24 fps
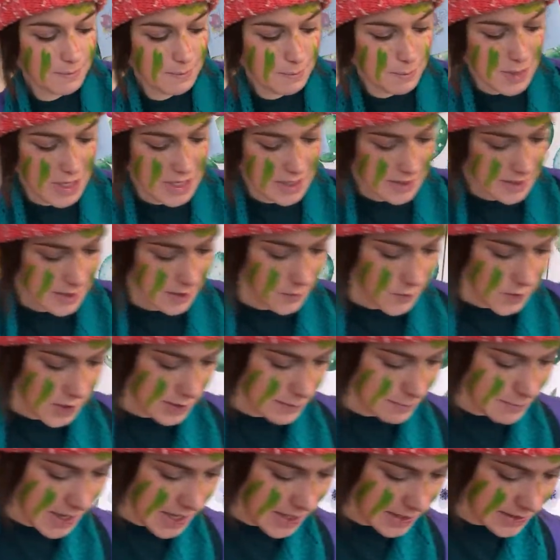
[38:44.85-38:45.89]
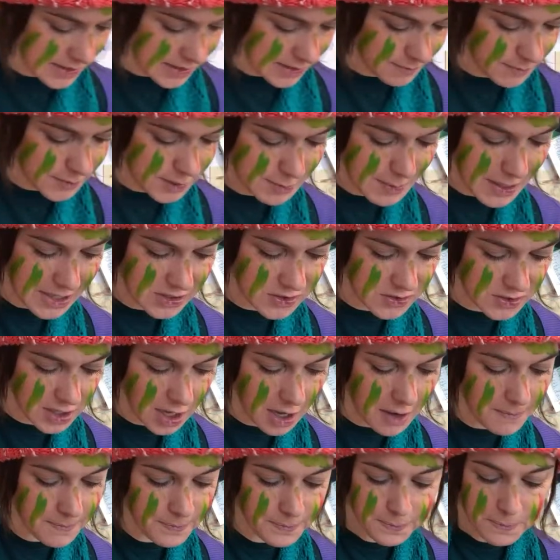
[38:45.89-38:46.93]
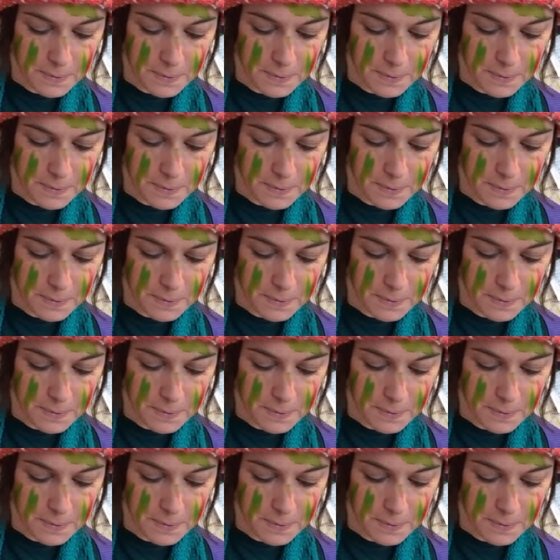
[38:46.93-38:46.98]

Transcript: being as you've just made a spectroscope.